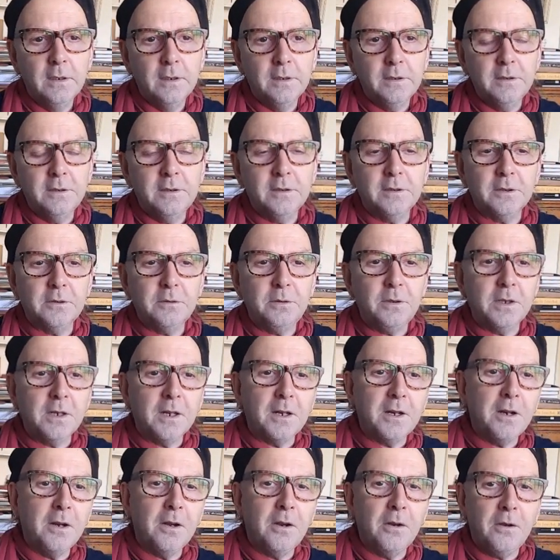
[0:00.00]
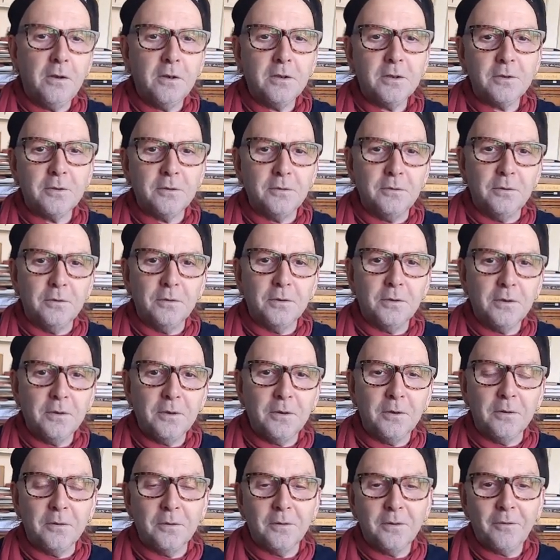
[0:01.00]
These are quite colossal,
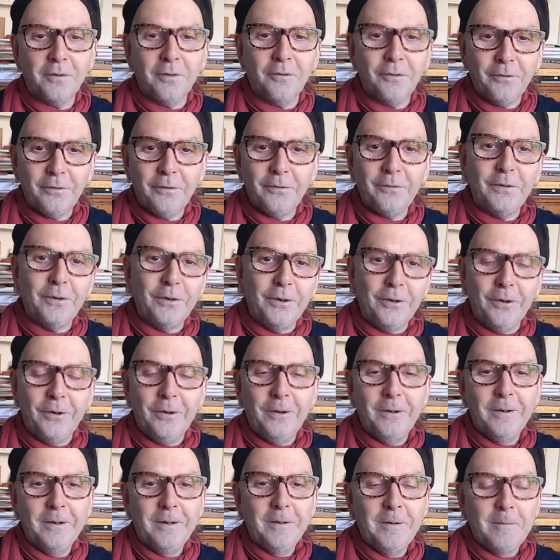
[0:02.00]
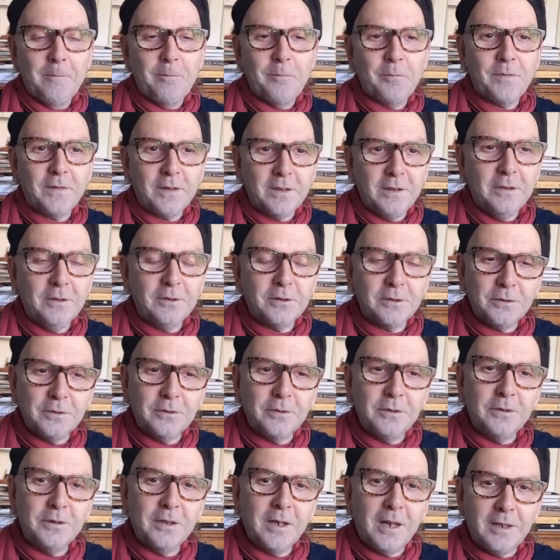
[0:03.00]
so
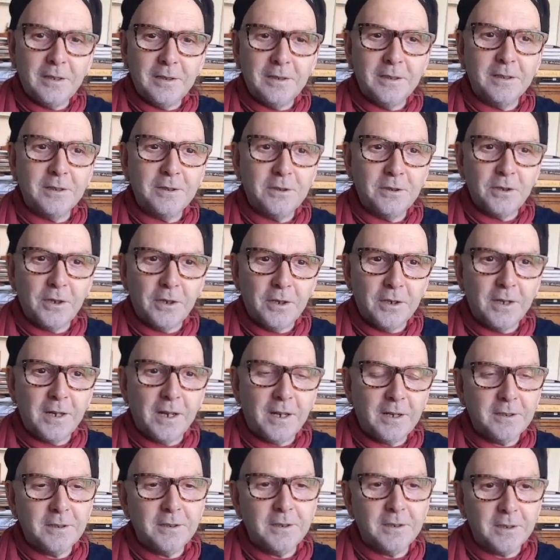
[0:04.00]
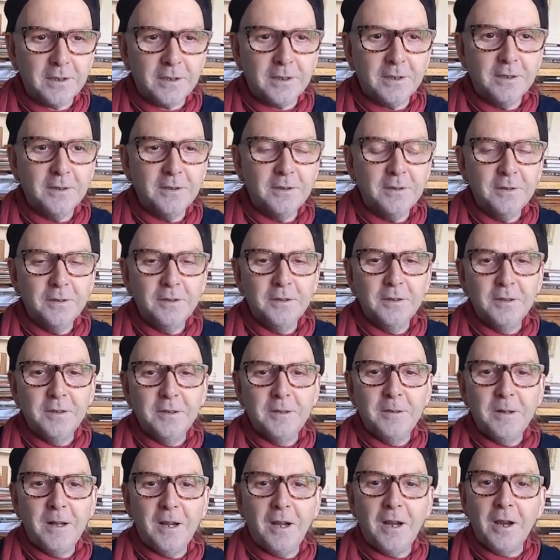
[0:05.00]
you're getting this gigantic
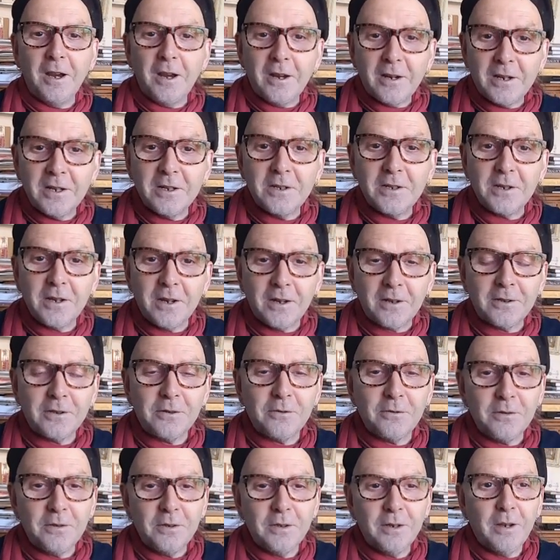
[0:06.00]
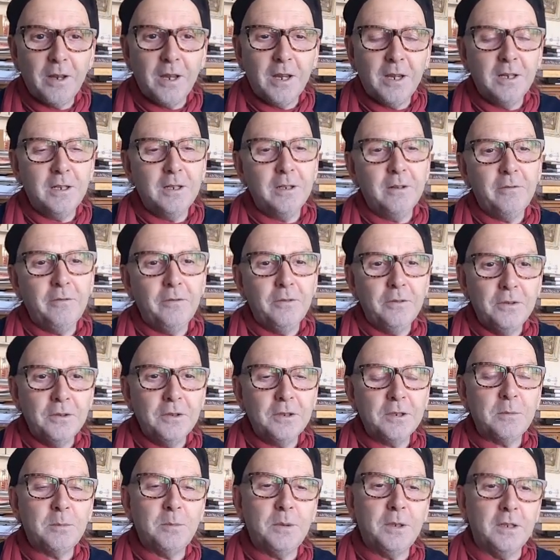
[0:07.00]
architecture in the
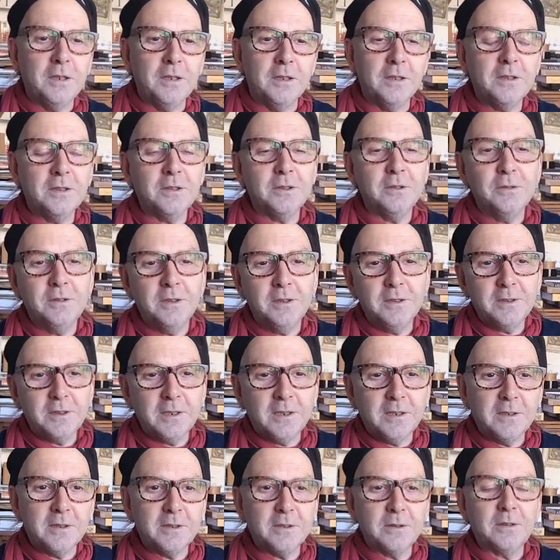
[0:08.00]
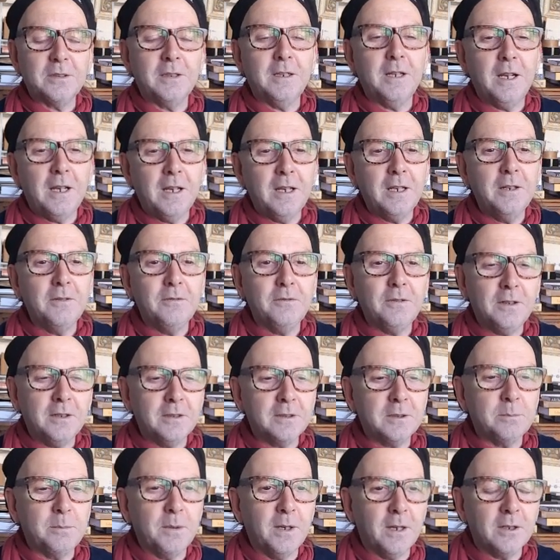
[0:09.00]
first place. So there's that kind of
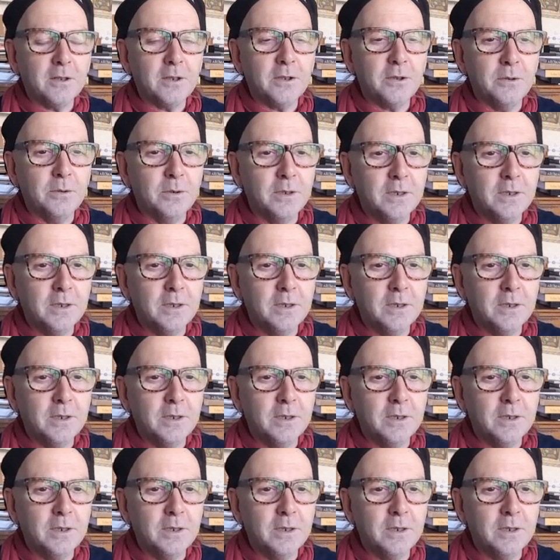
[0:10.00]
aspect to